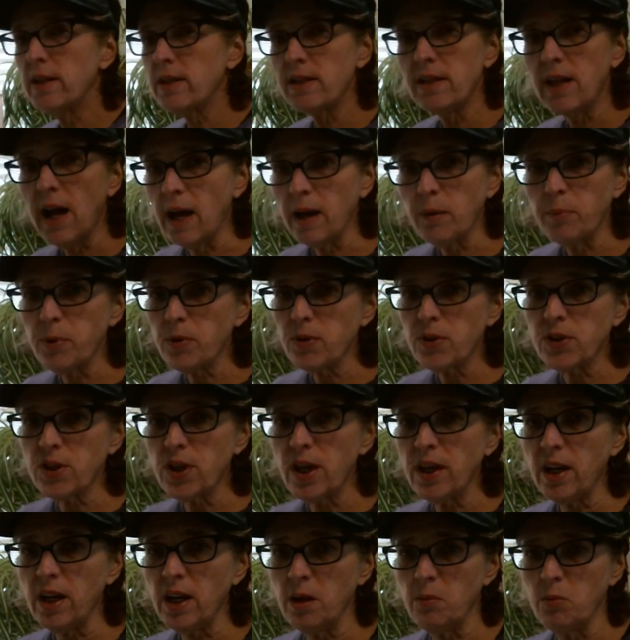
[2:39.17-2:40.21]
It's not a
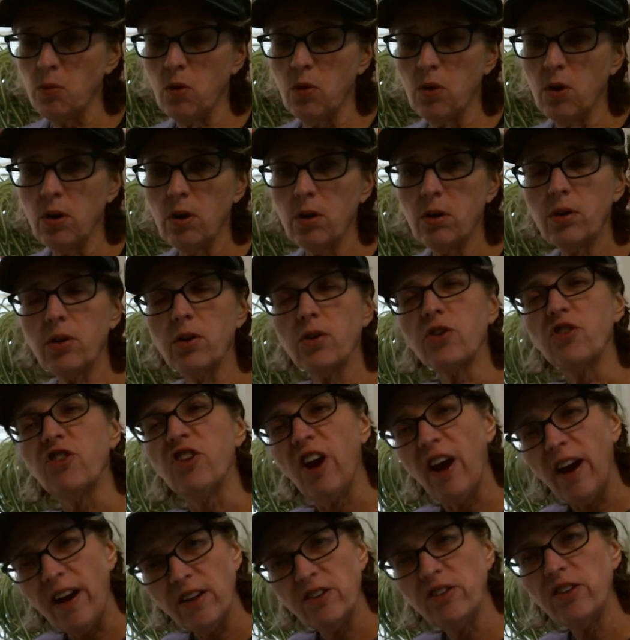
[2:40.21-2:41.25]
percent anymore. You're
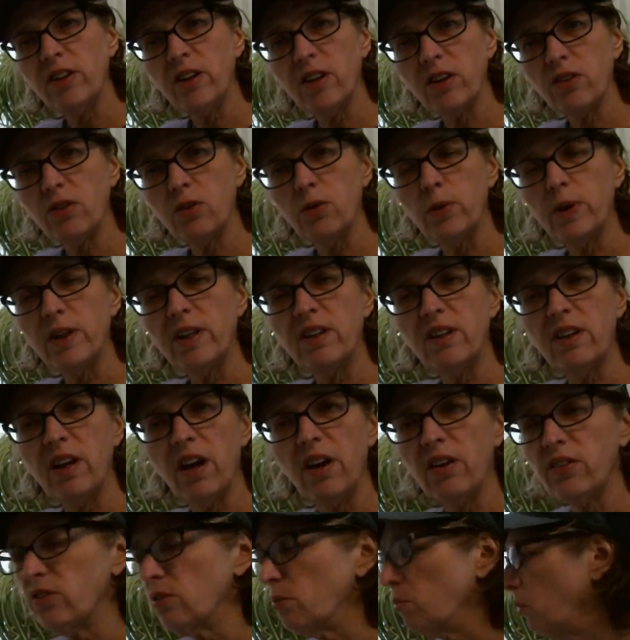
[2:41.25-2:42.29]
changing it to a
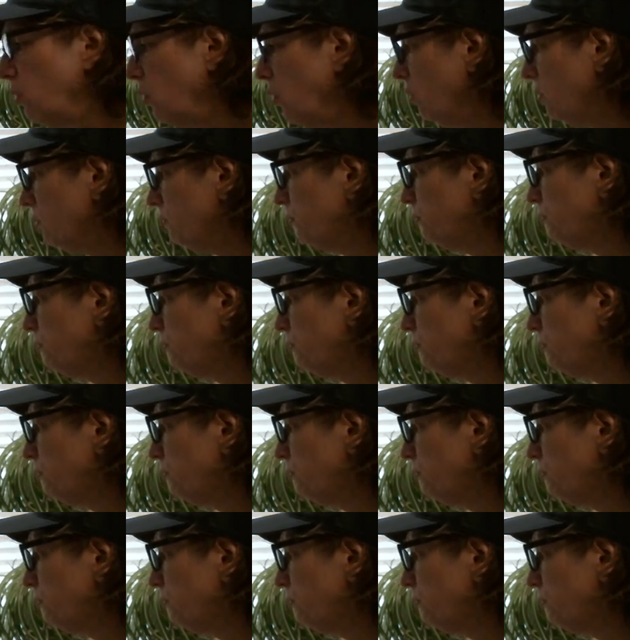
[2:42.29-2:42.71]
decimal.